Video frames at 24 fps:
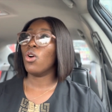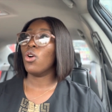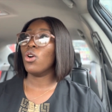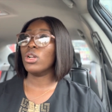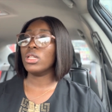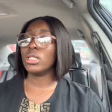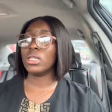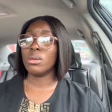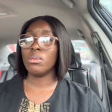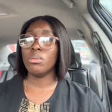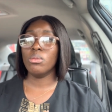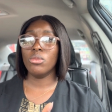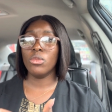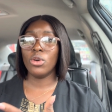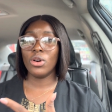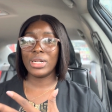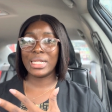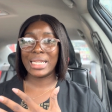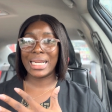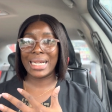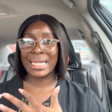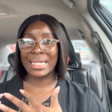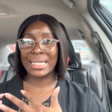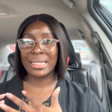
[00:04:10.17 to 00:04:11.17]
on the
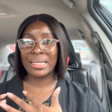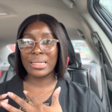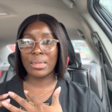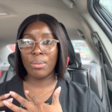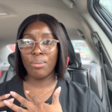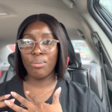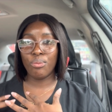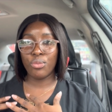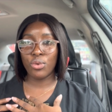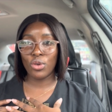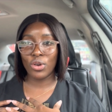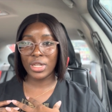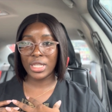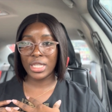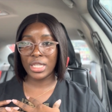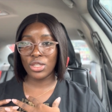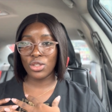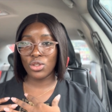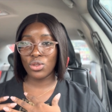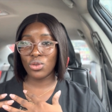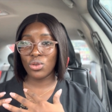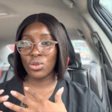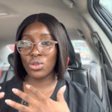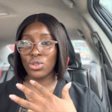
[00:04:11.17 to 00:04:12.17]
mother's
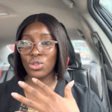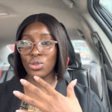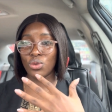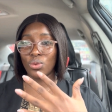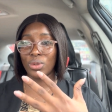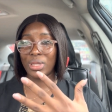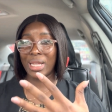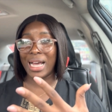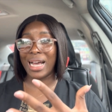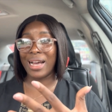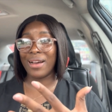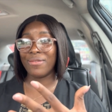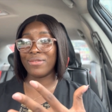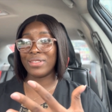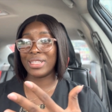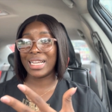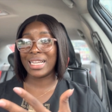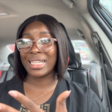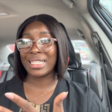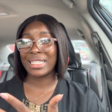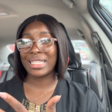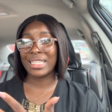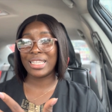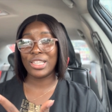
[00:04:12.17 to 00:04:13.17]
body so she would have
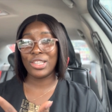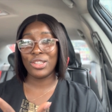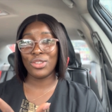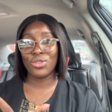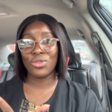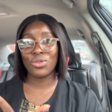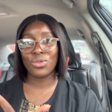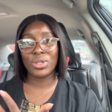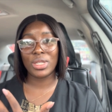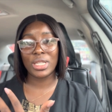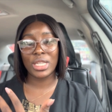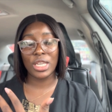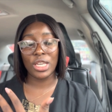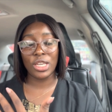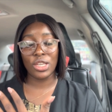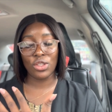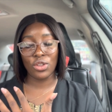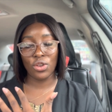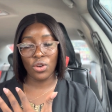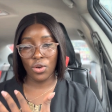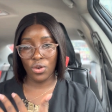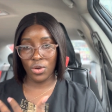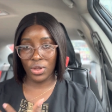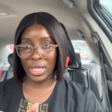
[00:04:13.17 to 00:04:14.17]
that skin to
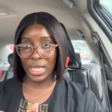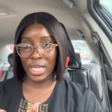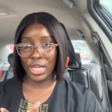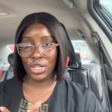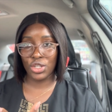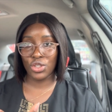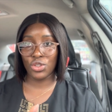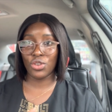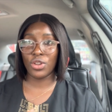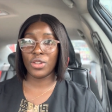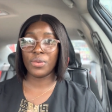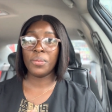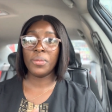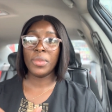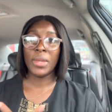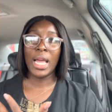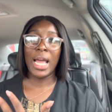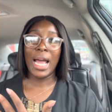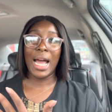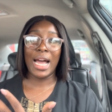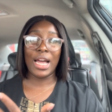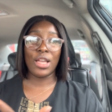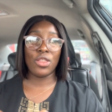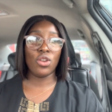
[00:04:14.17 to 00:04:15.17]
skin connection
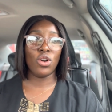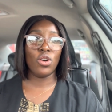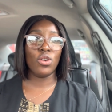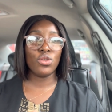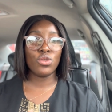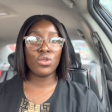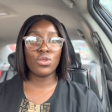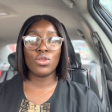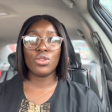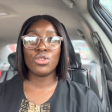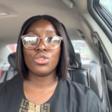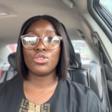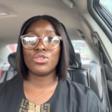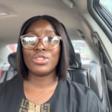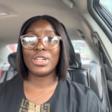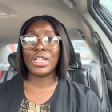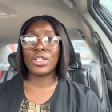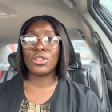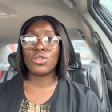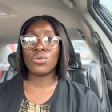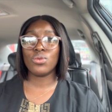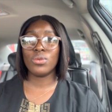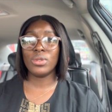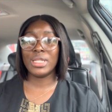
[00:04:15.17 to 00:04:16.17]
and also try
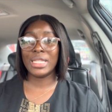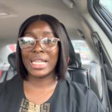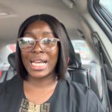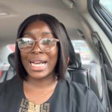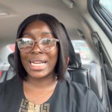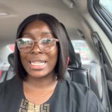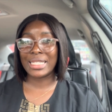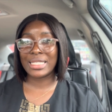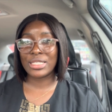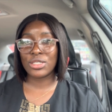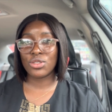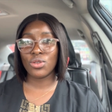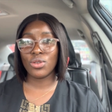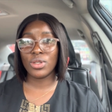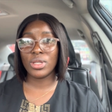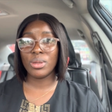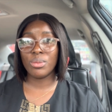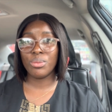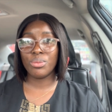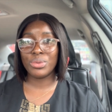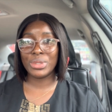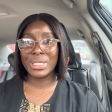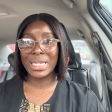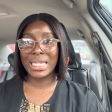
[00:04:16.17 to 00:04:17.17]
to latch so the
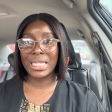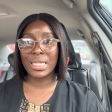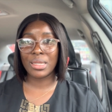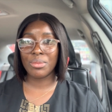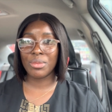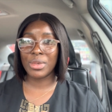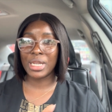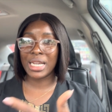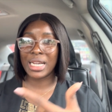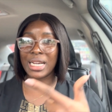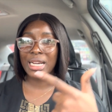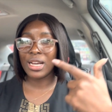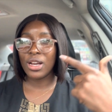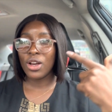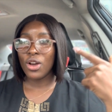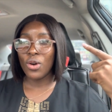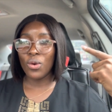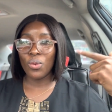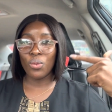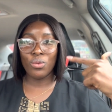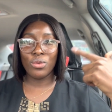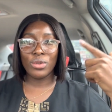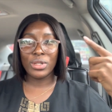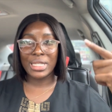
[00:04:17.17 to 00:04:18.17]
breast milk
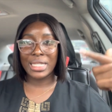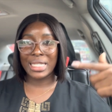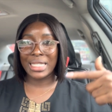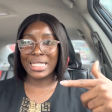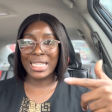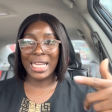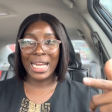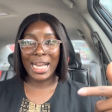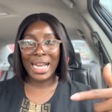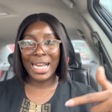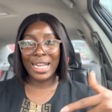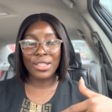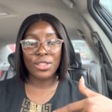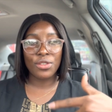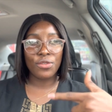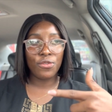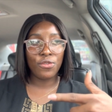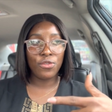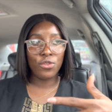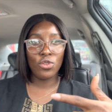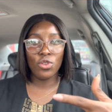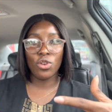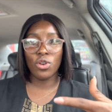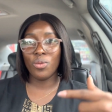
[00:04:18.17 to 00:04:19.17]
will start
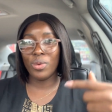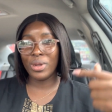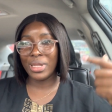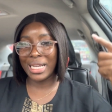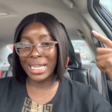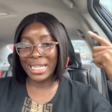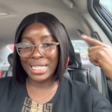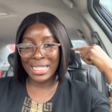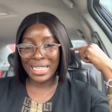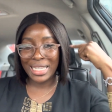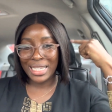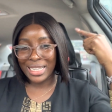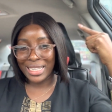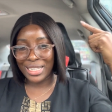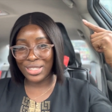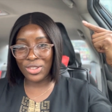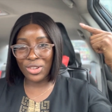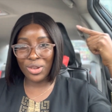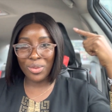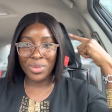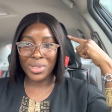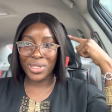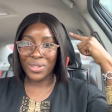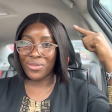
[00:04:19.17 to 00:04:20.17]
flowing i think it's
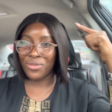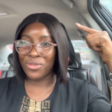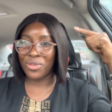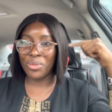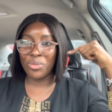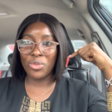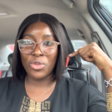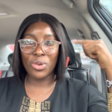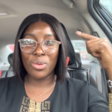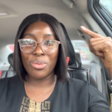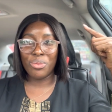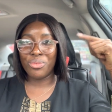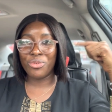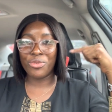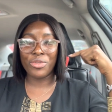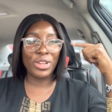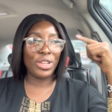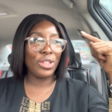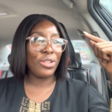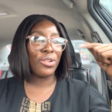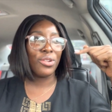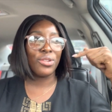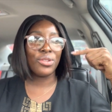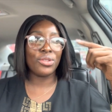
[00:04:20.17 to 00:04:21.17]
something from your
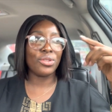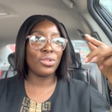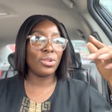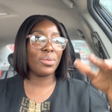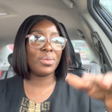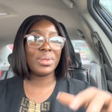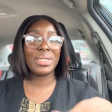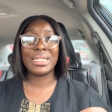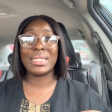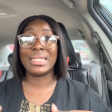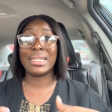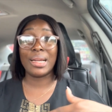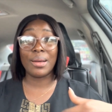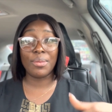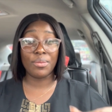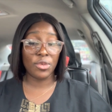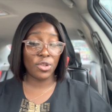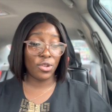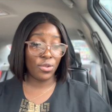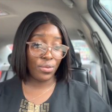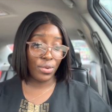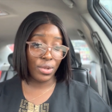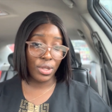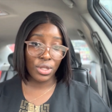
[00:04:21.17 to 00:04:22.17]
brain or something i'm
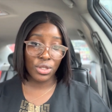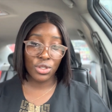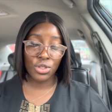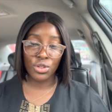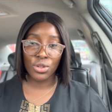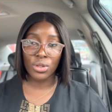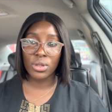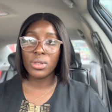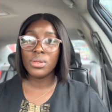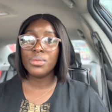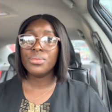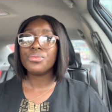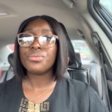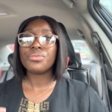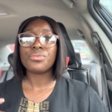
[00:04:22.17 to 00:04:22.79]
not really sure